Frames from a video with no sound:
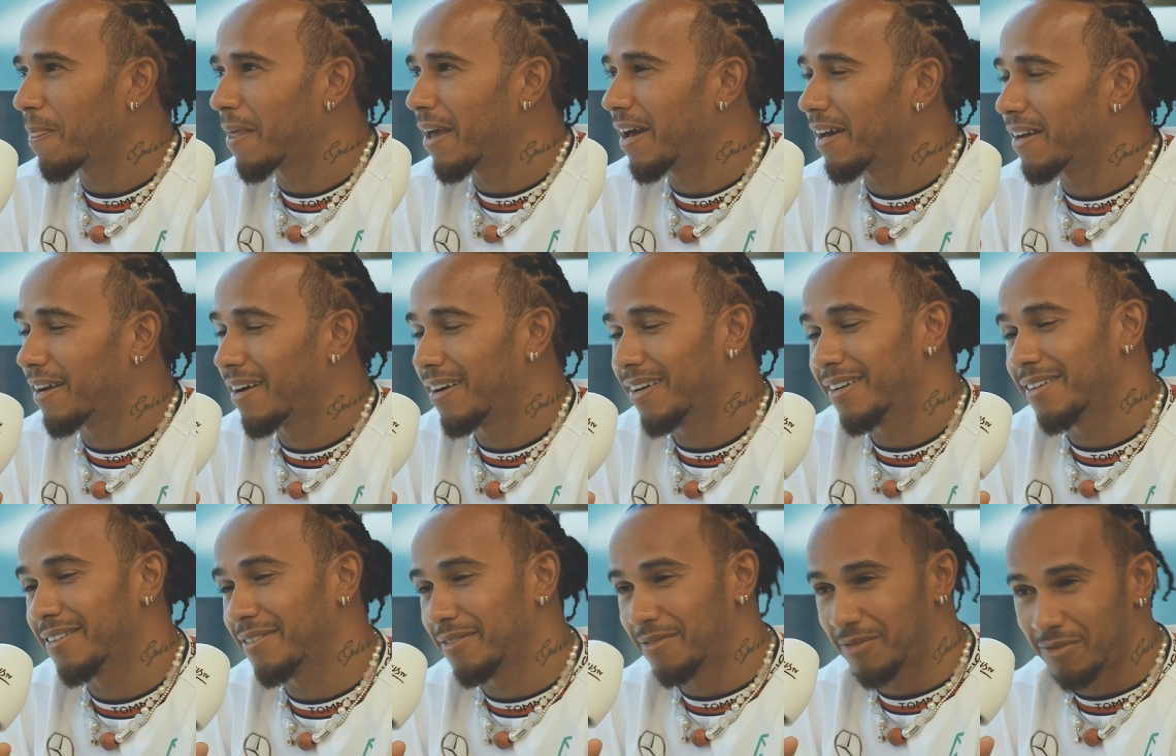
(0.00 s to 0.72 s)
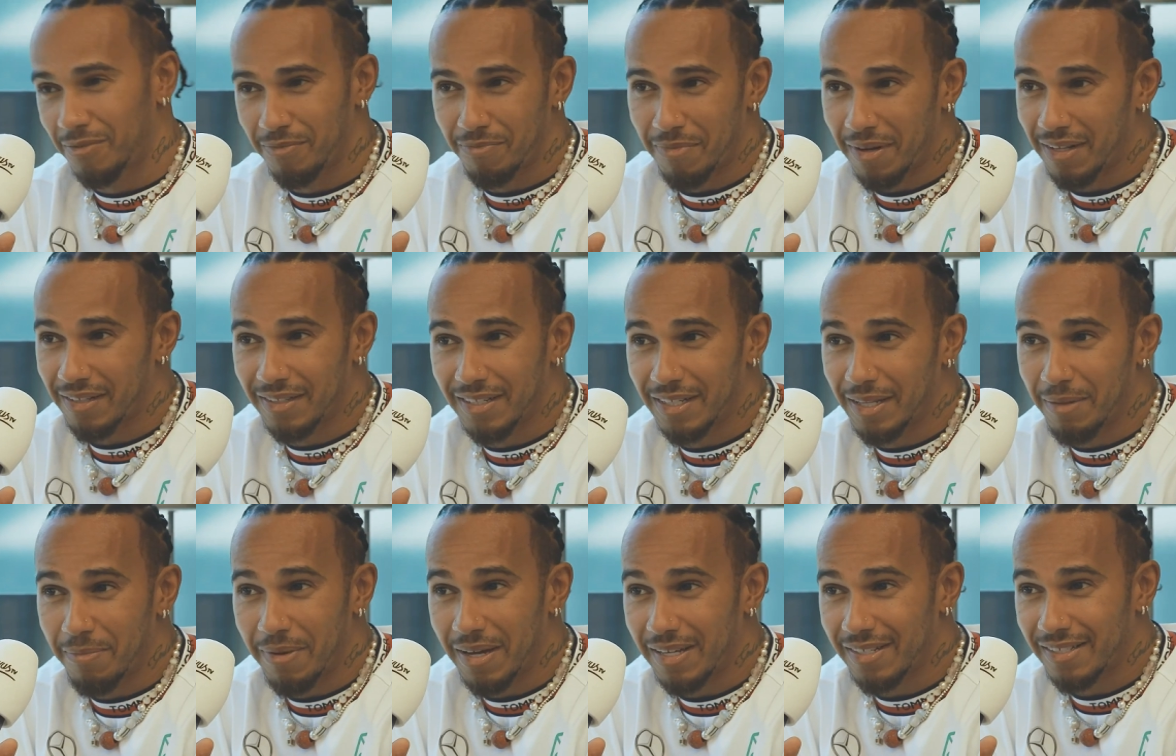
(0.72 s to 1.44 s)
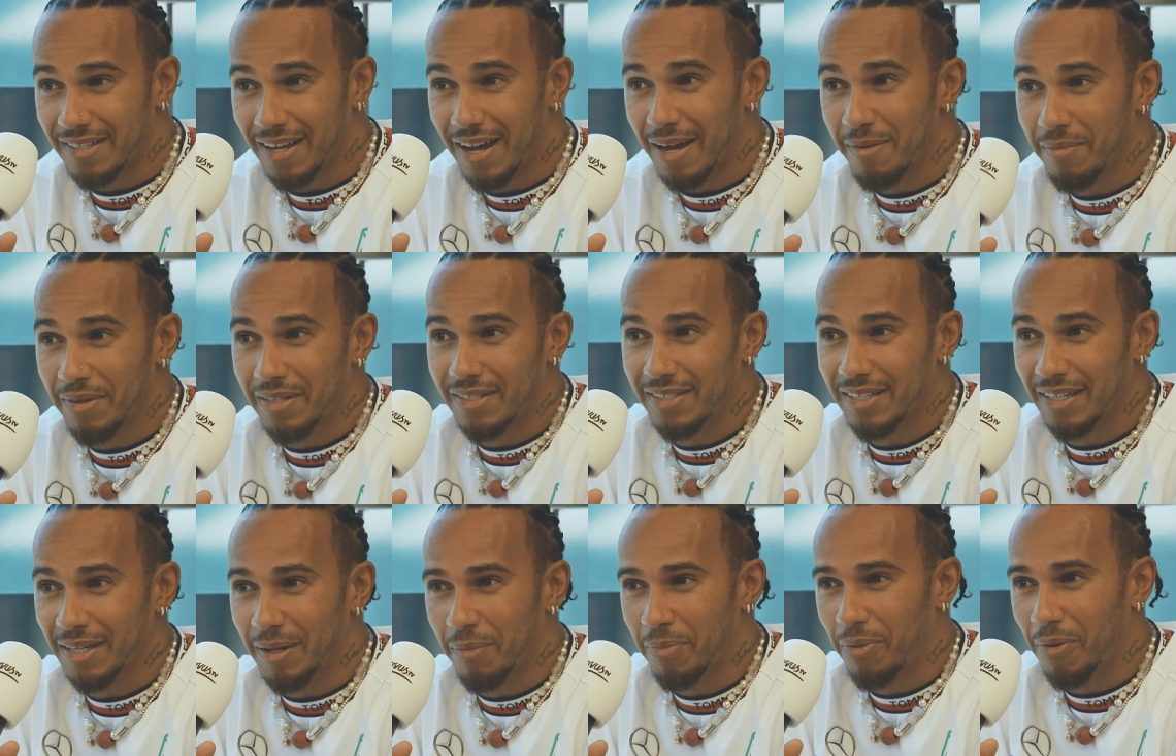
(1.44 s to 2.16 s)
and I did the best time in
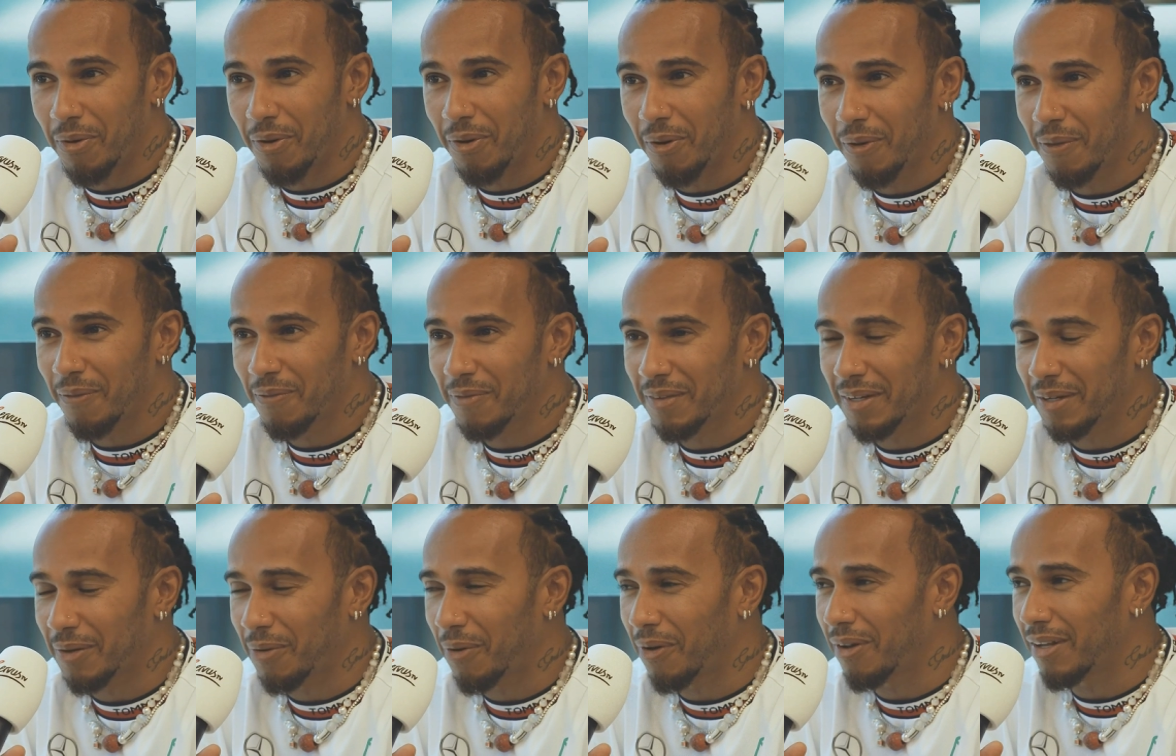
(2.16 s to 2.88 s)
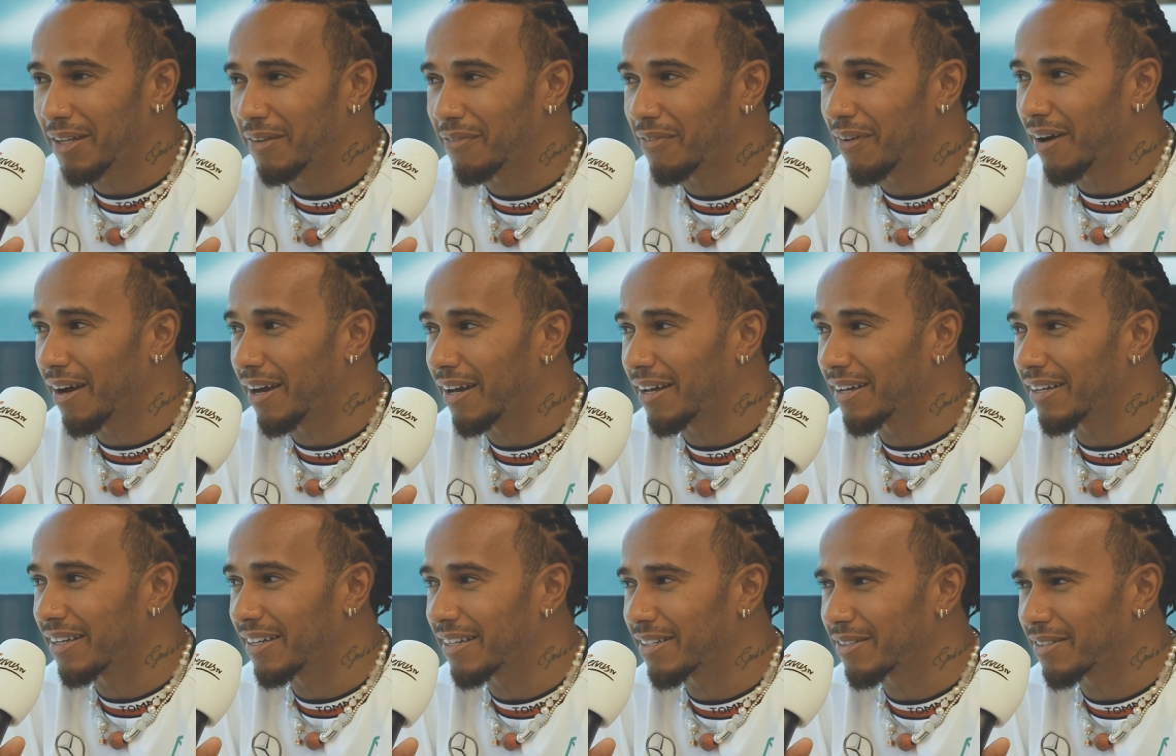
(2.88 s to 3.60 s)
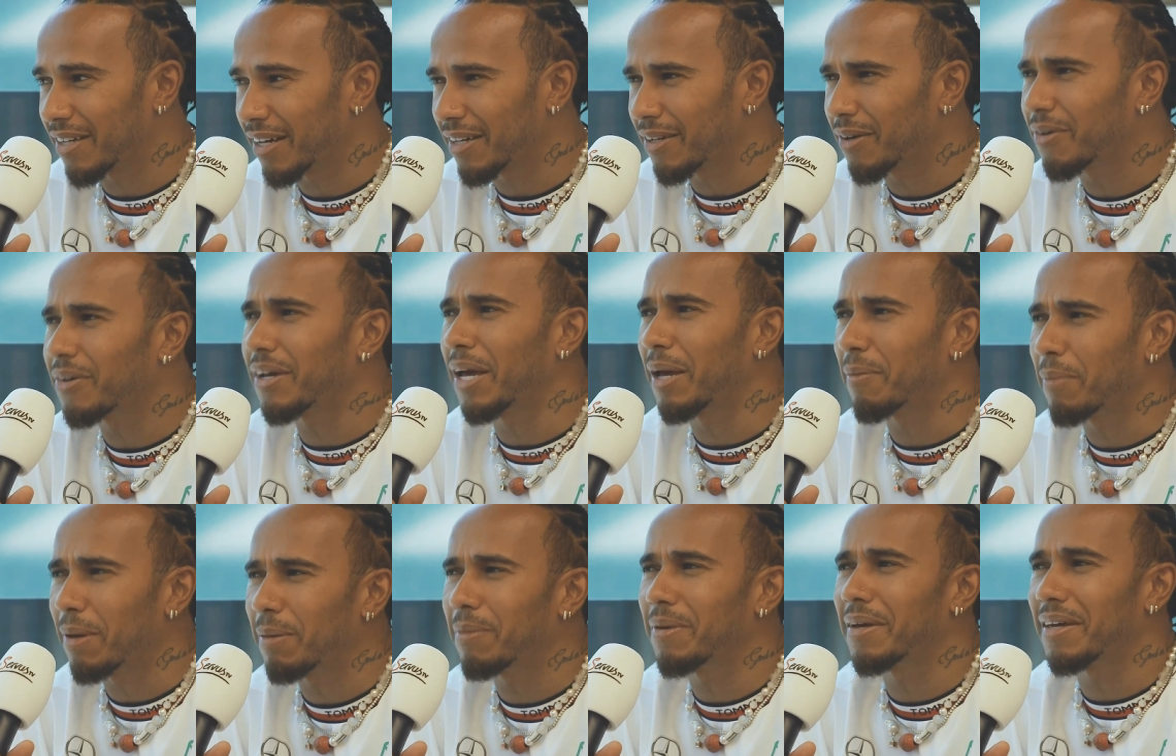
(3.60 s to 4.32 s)
Singapore in qualifying. And he's like, okay,
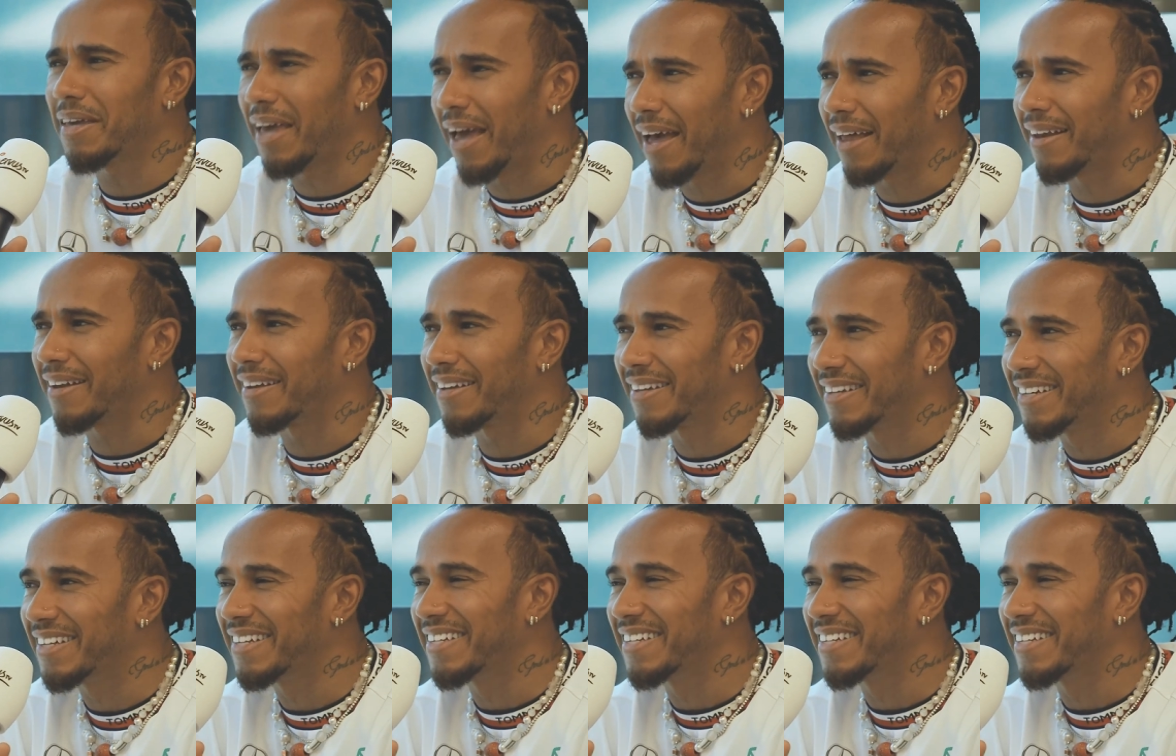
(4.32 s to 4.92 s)
maybe you can.